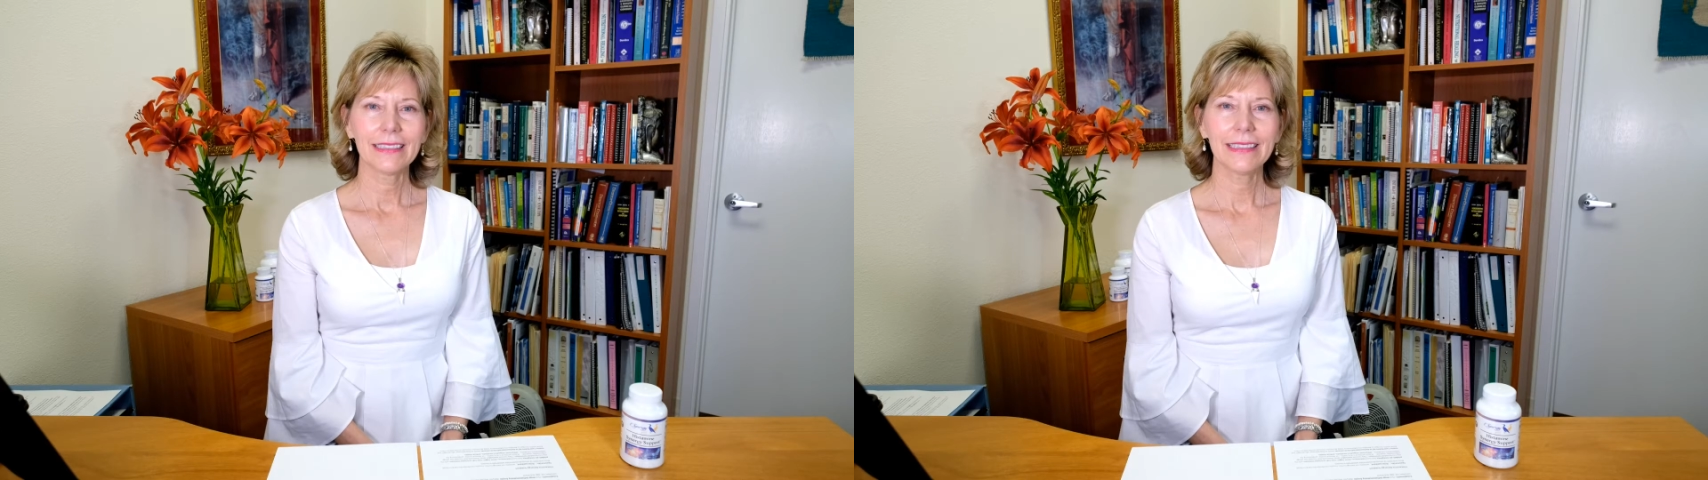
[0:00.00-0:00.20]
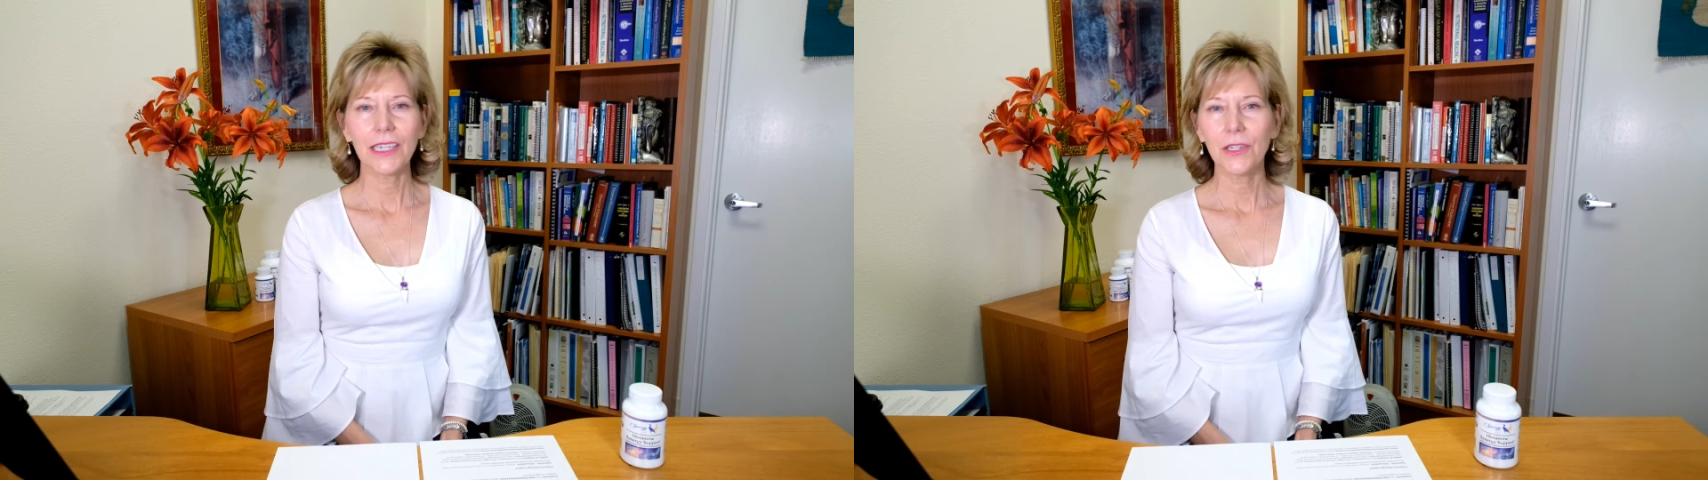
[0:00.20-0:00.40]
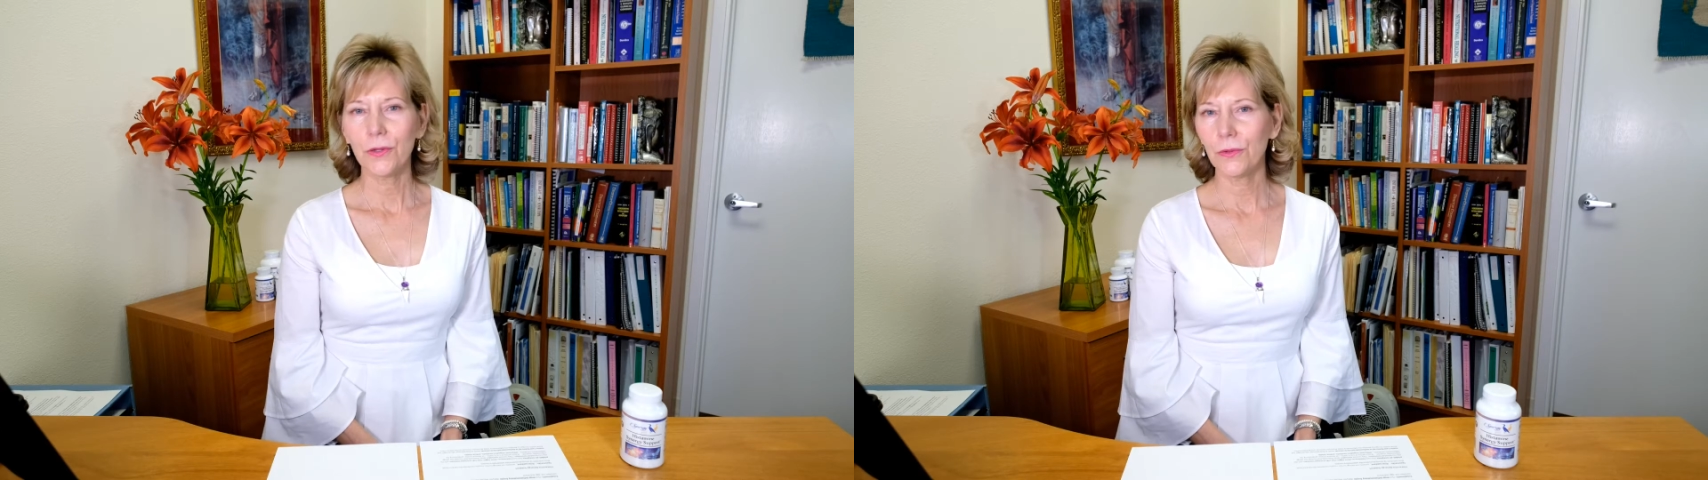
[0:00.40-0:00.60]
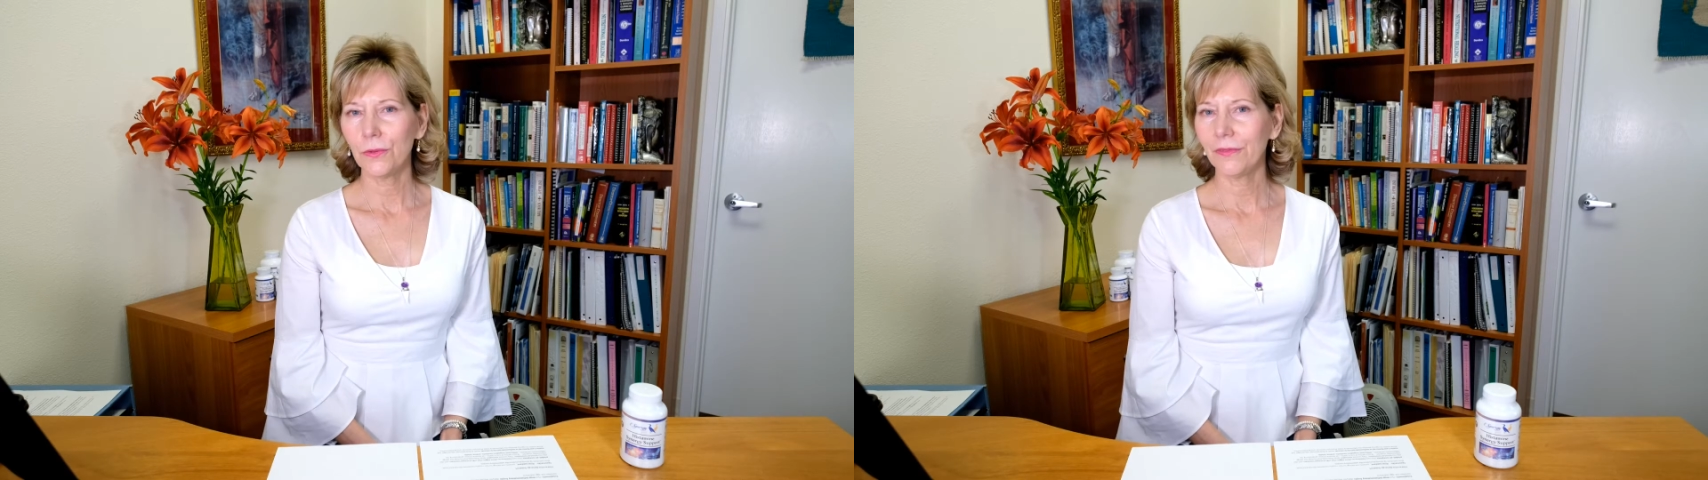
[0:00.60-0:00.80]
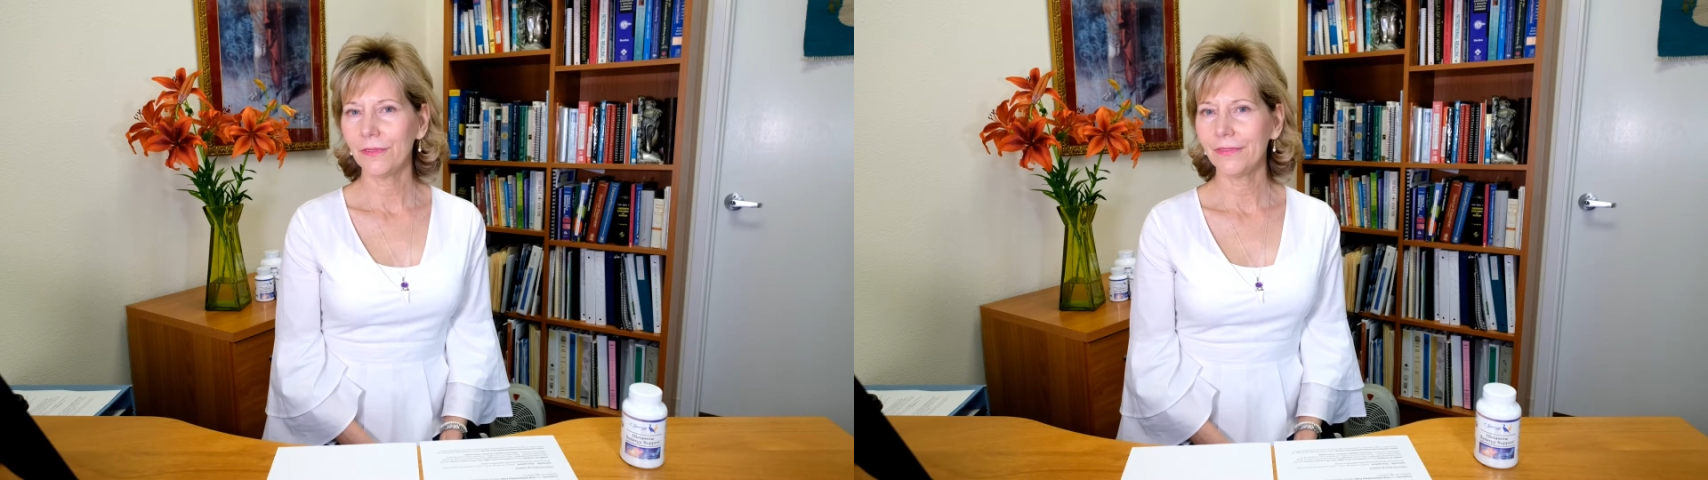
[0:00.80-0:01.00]

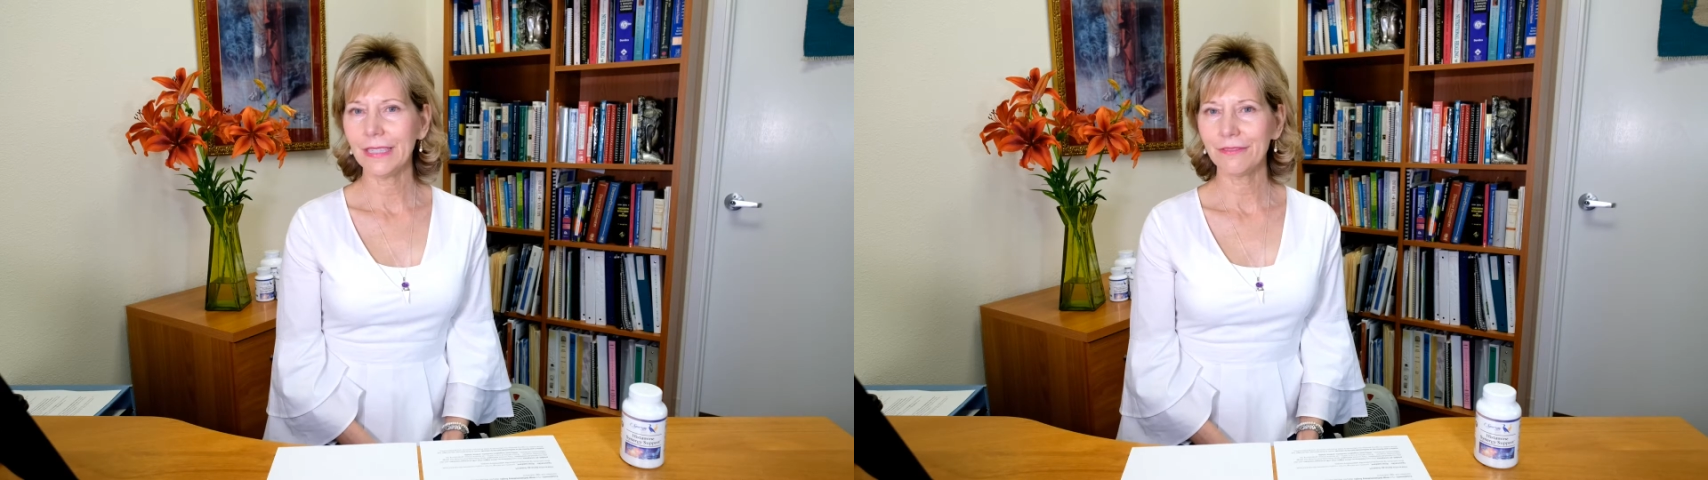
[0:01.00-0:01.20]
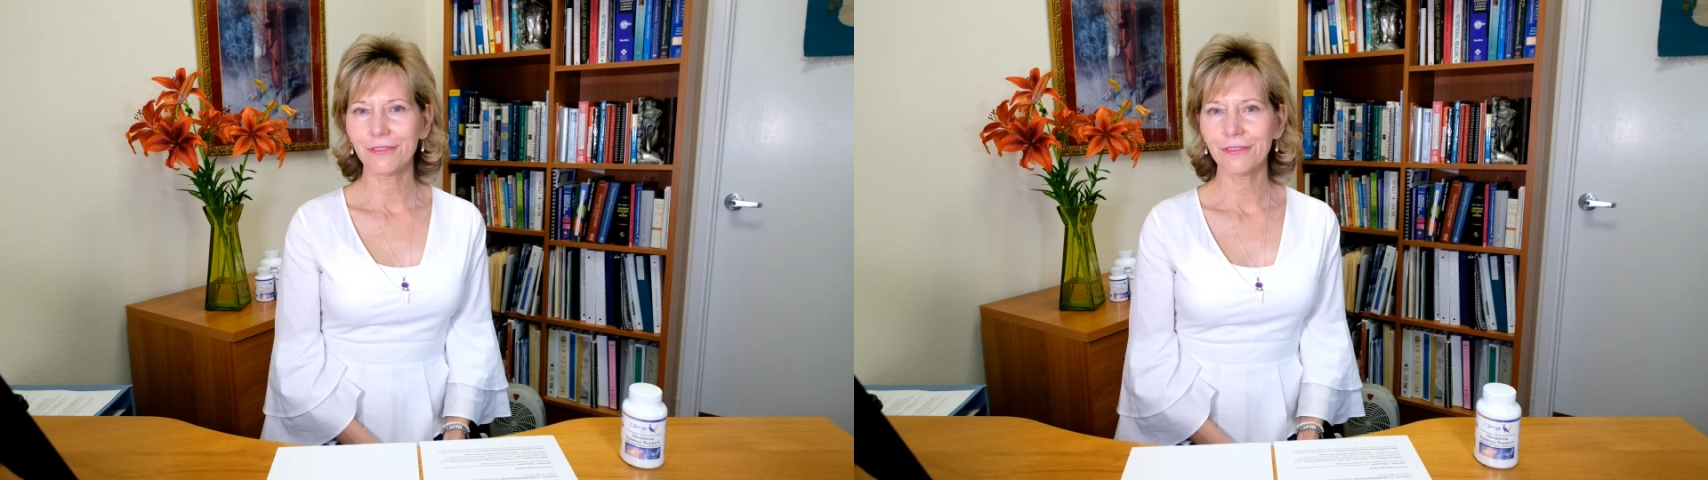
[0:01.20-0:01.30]
So feel